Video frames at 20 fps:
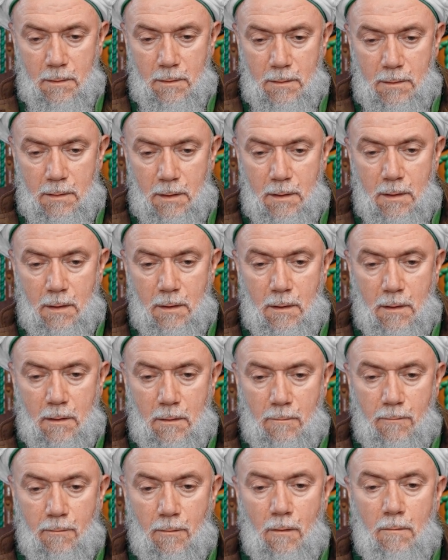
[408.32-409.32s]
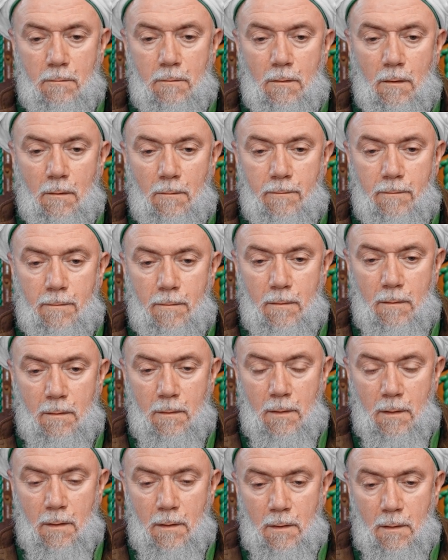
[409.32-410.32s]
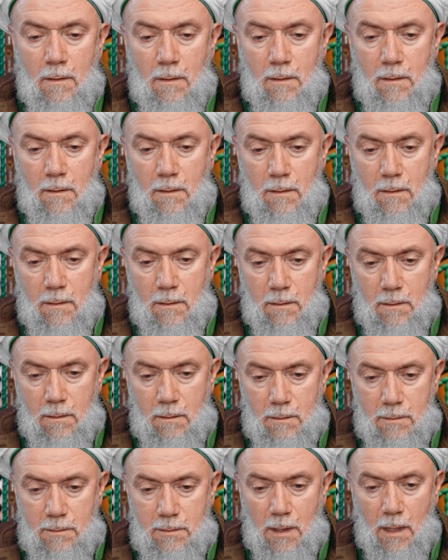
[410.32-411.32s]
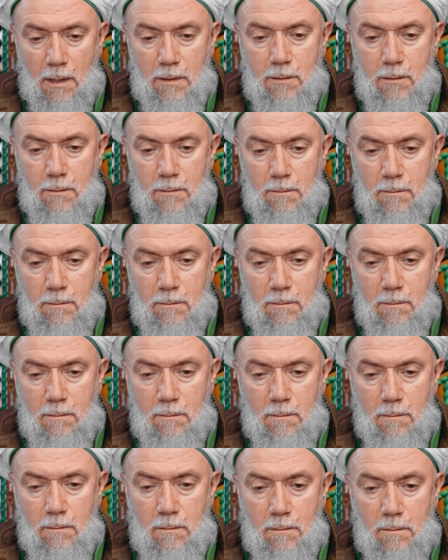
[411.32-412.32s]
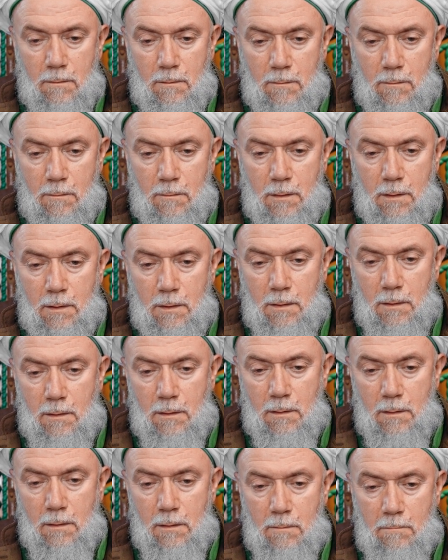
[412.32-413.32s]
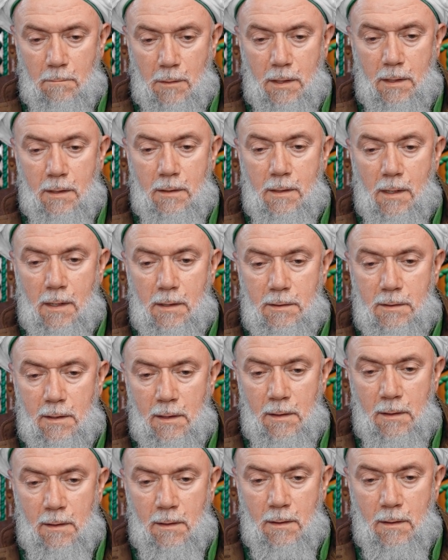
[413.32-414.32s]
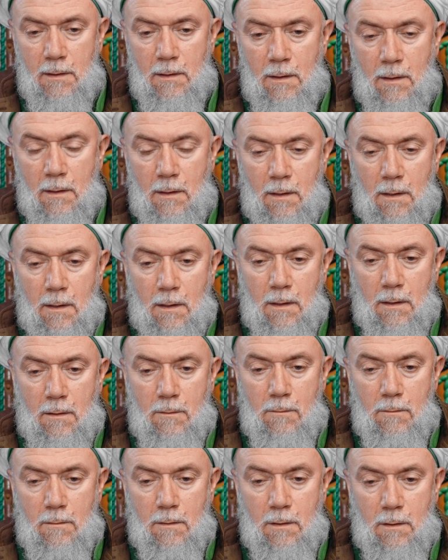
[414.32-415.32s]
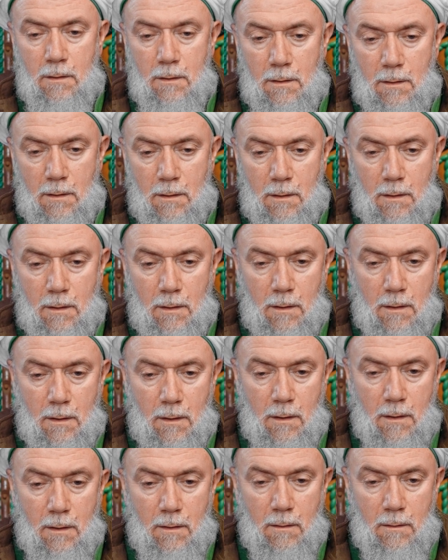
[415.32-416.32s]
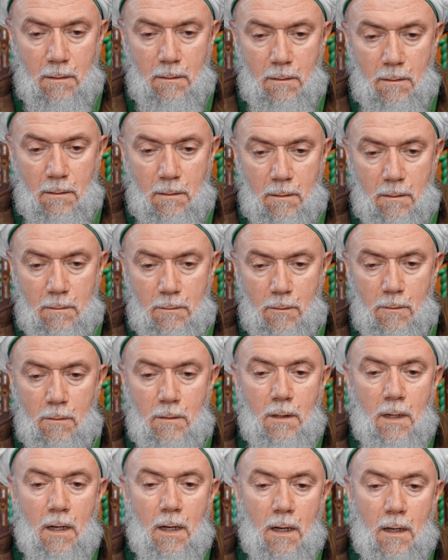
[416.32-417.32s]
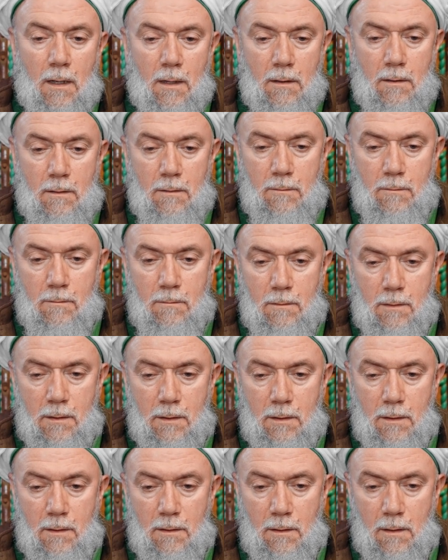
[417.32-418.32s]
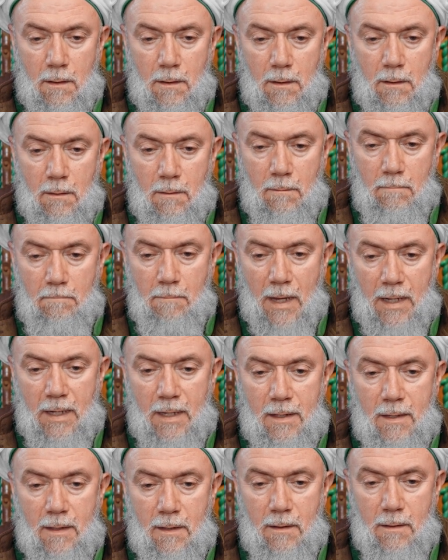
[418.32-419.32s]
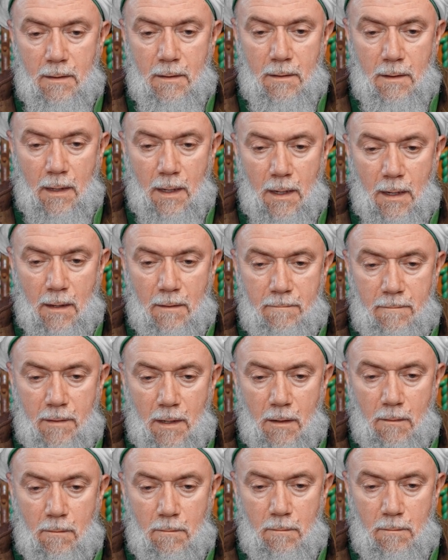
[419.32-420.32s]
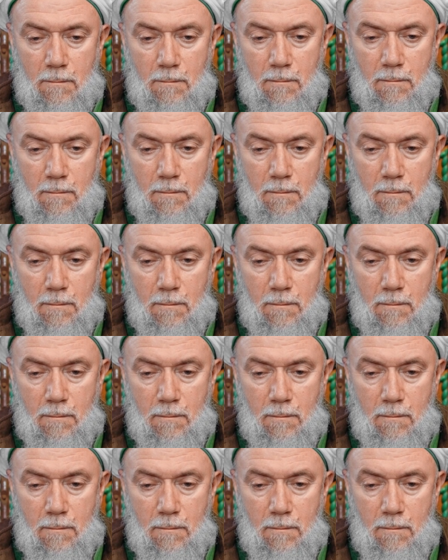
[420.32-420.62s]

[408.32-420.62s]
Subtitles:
sitting in front of statue, doing meditation, doing yoga, doing many things they have now.